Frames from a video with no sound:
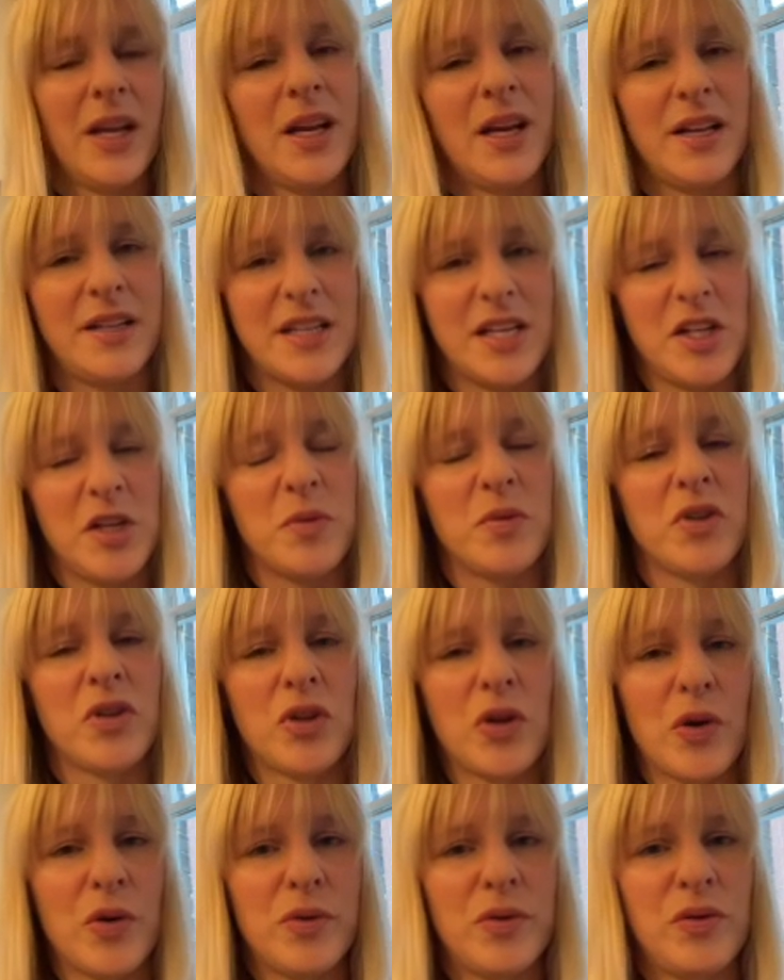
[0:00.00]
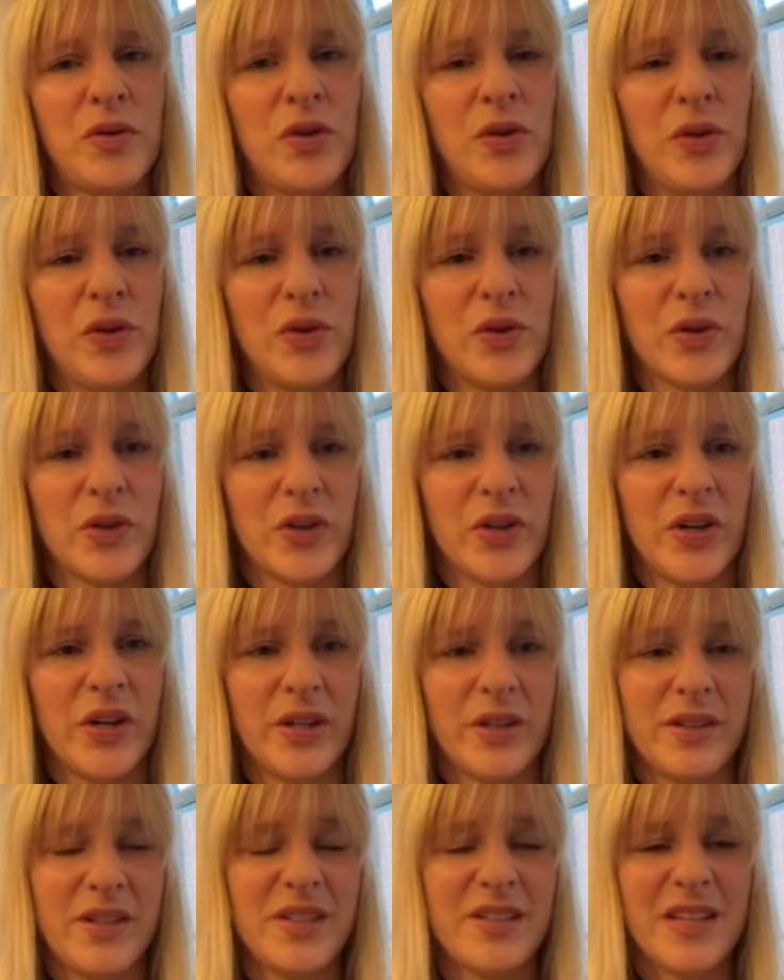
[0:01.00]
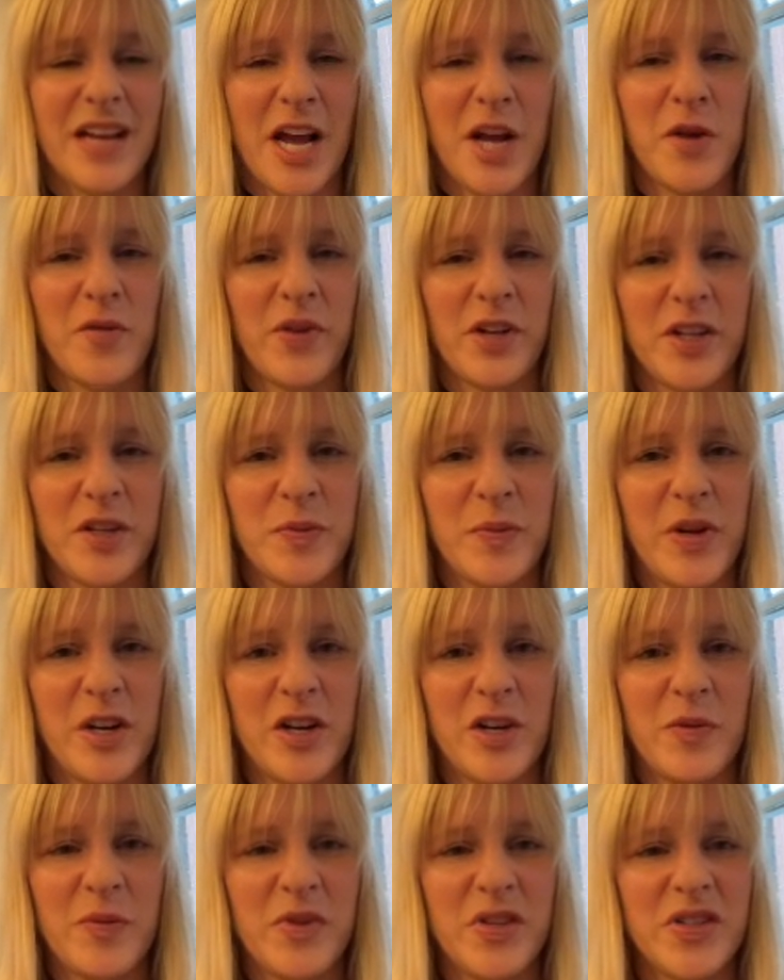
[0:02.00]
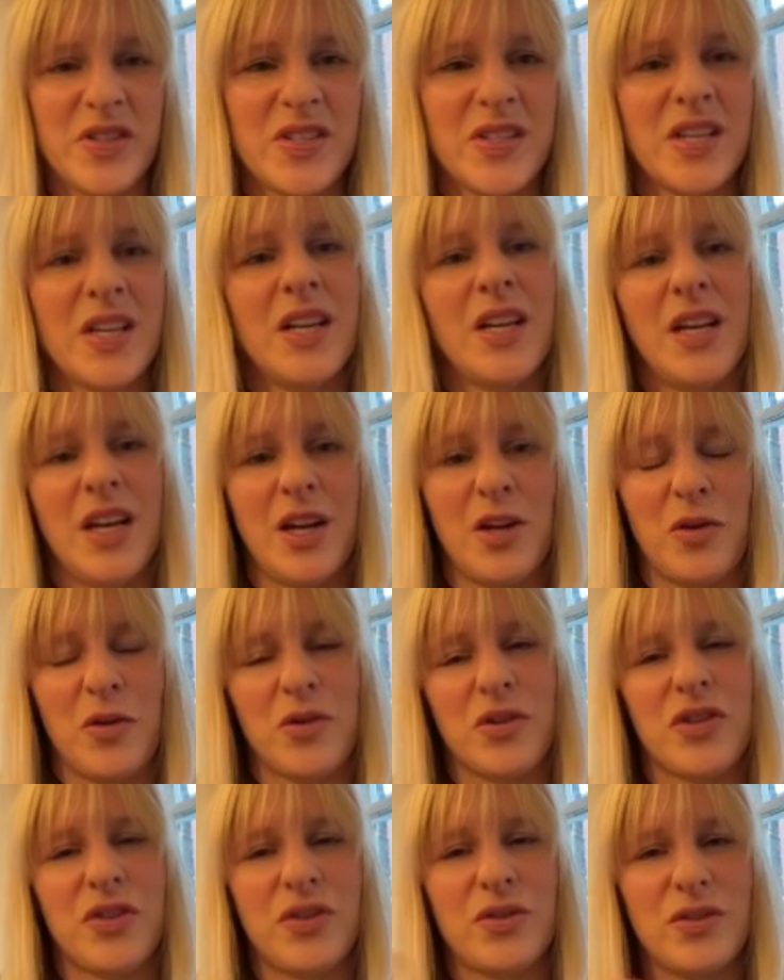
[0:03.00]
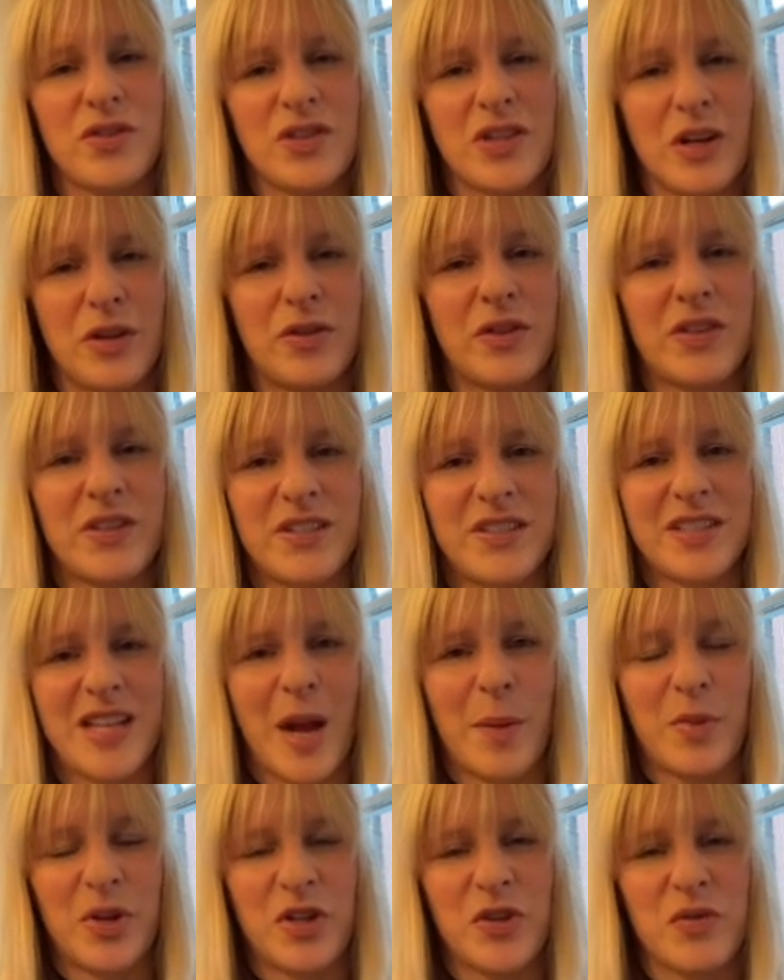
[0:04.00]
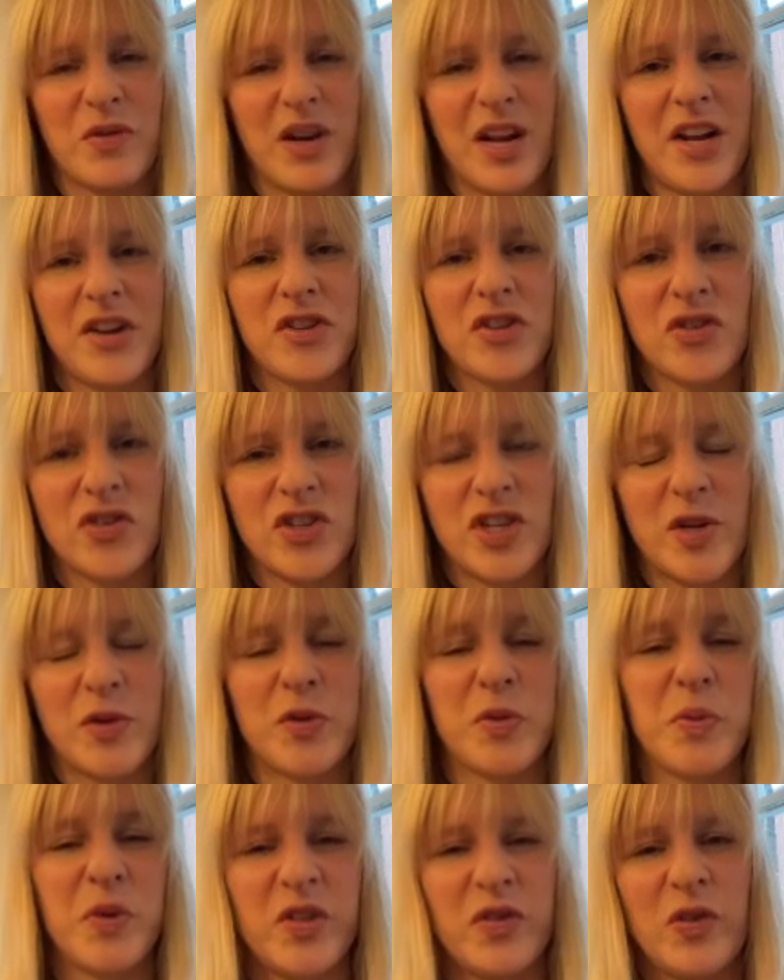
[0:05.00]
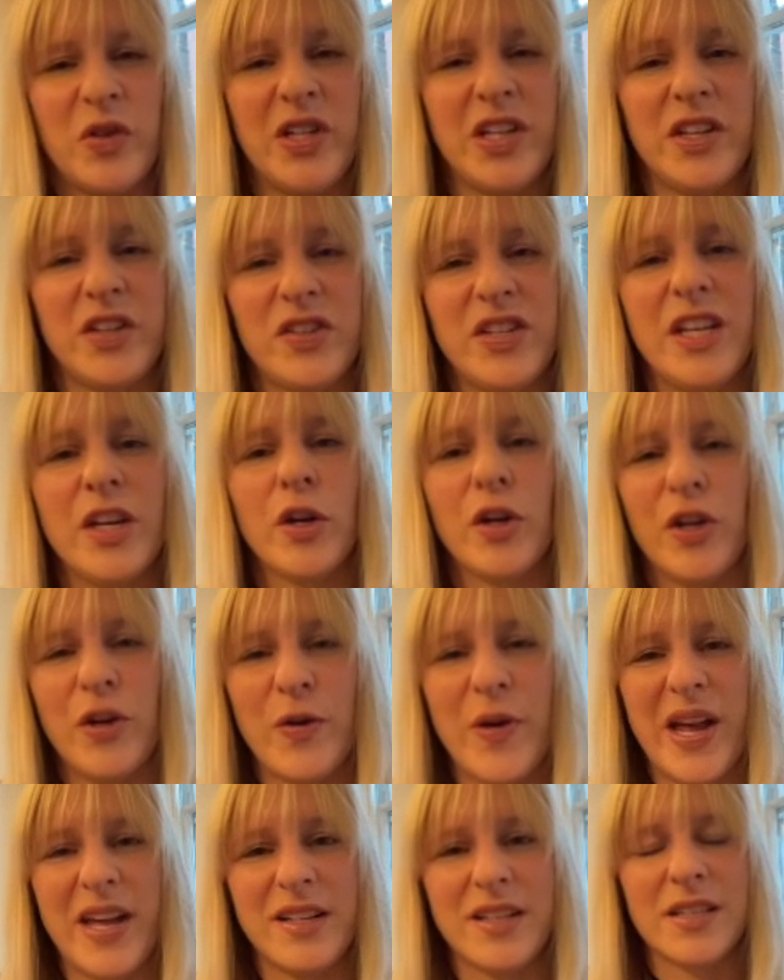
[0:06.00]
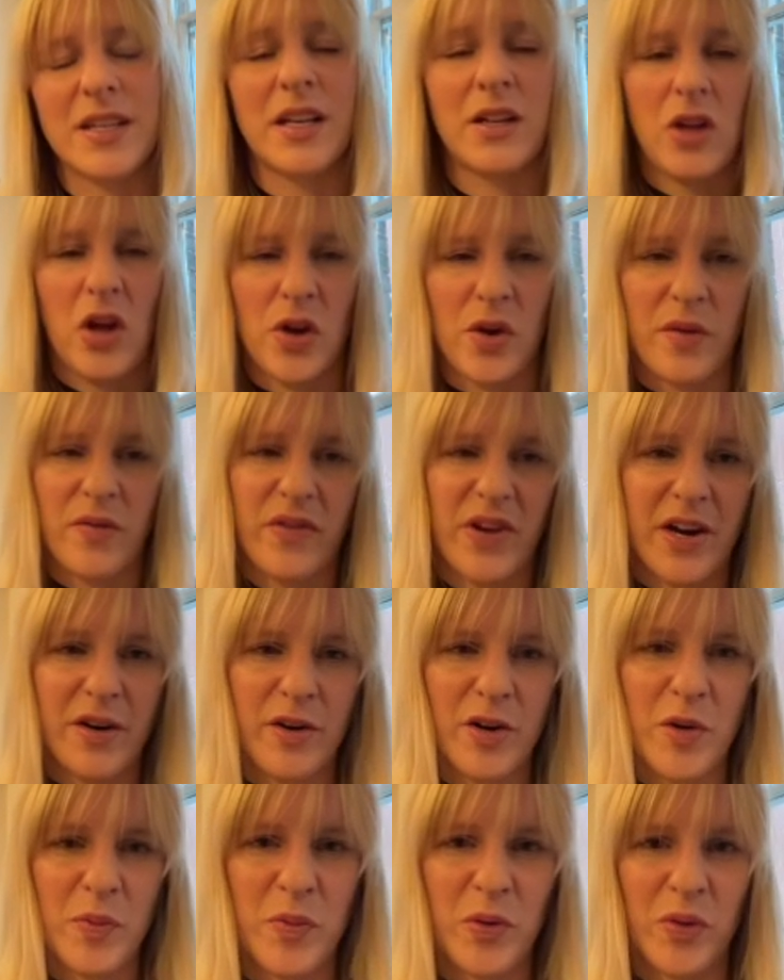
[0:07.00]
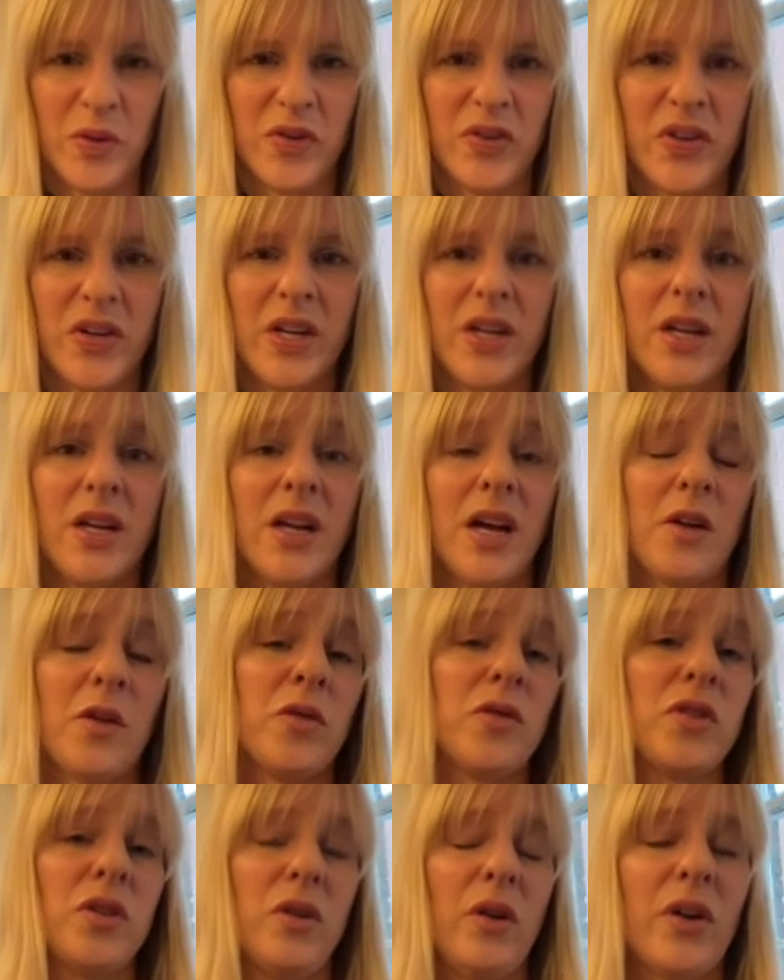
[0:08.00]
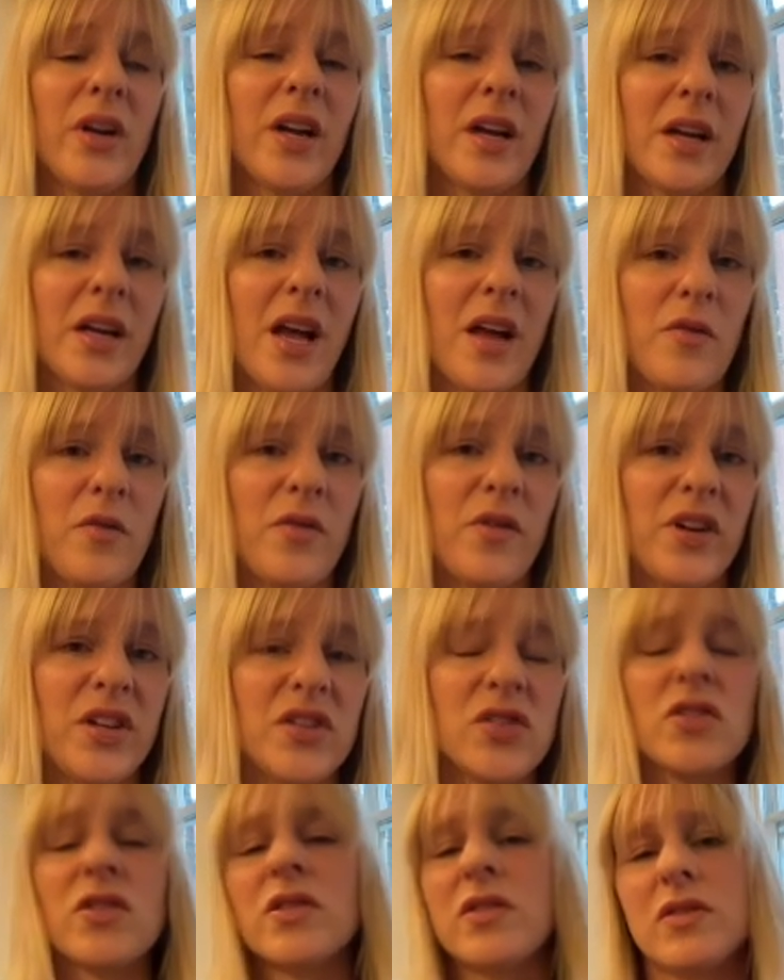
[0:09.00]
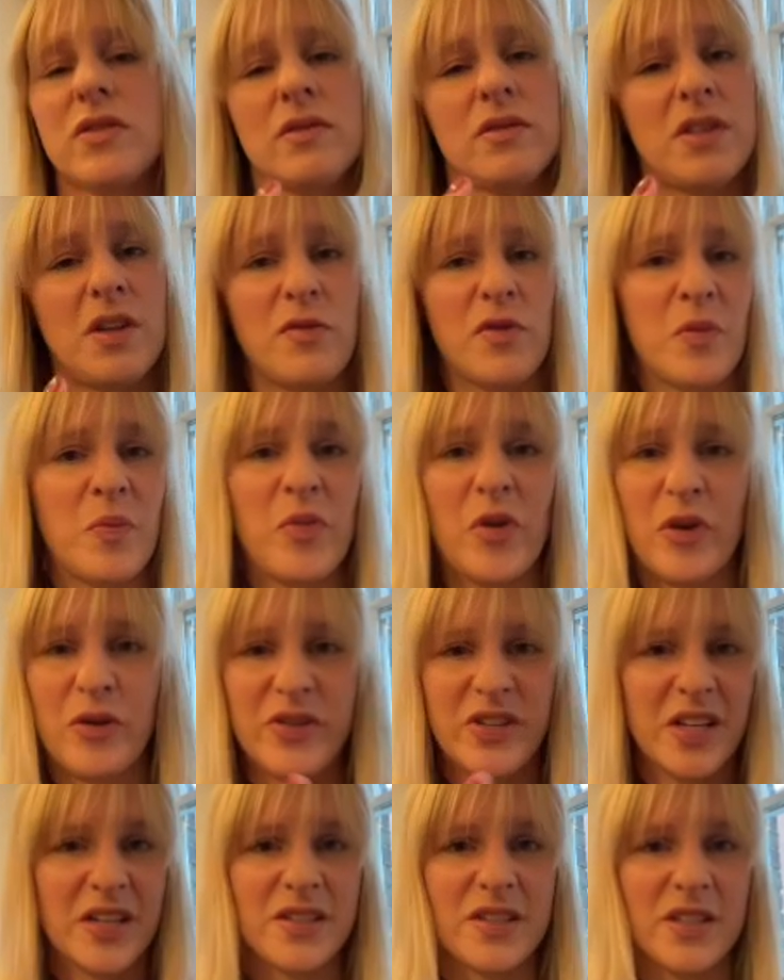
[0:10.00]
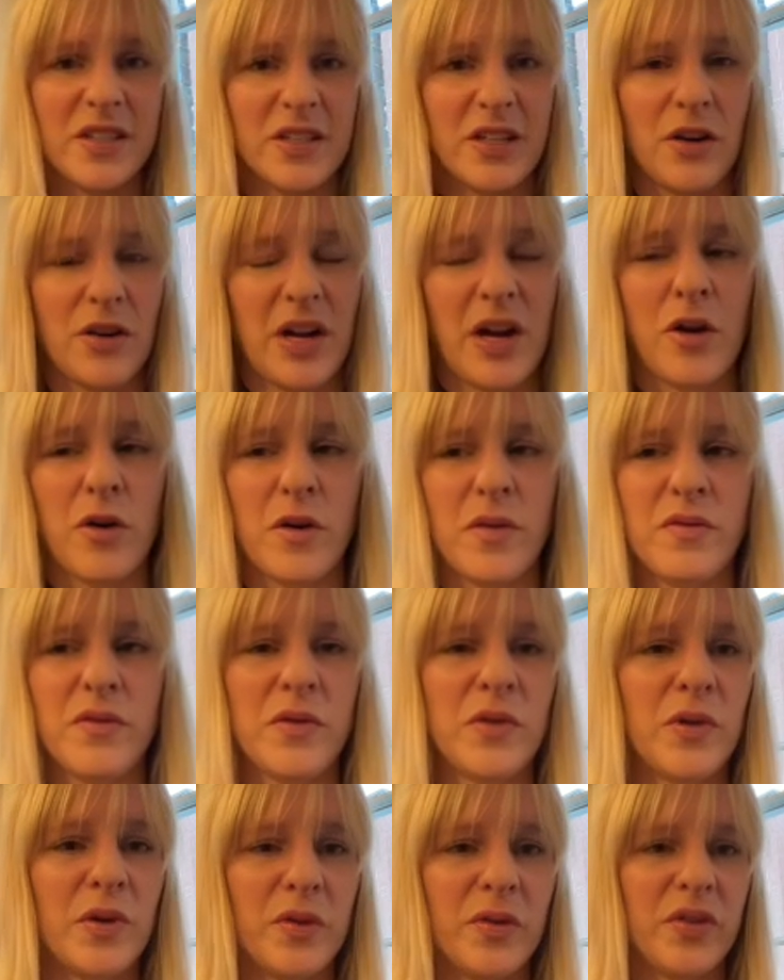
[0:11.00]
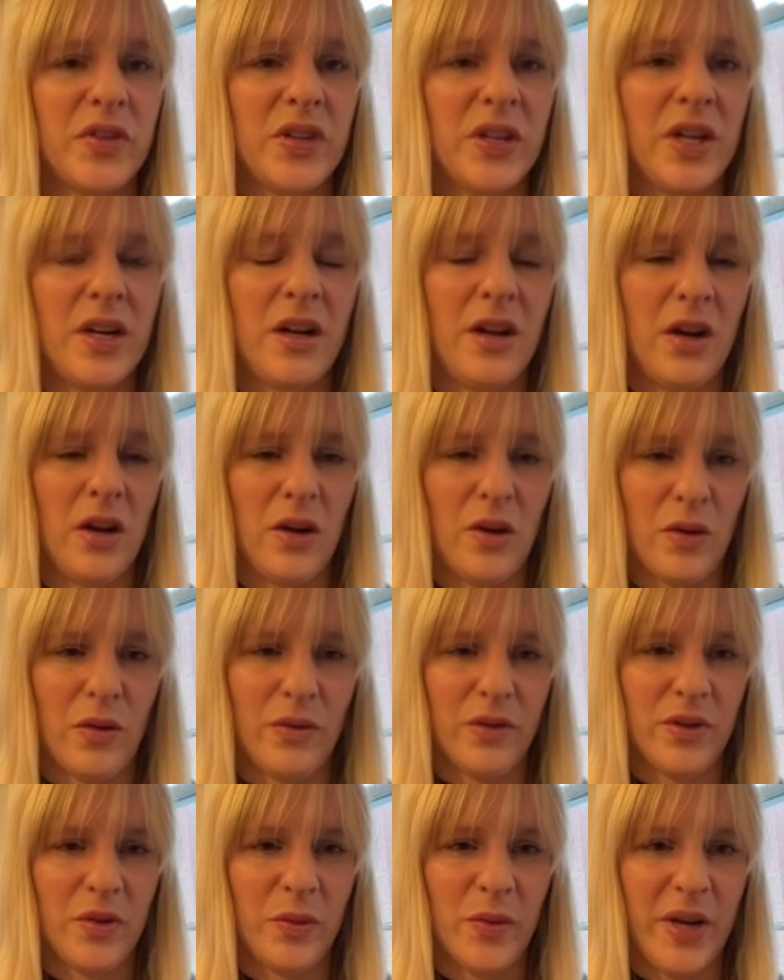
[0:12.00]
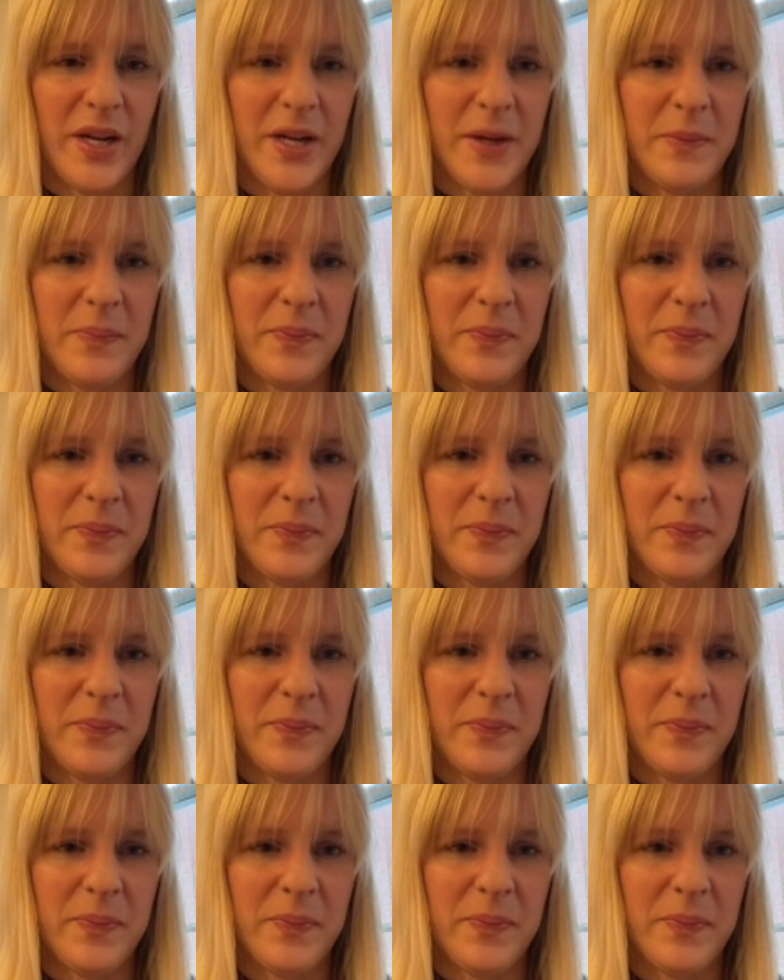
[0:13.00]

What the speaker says: And then you would go to your design of experiments in order to start to establish relationships between the CQAs and other variables. And also looking at, for instance, different processes that are involved along the way.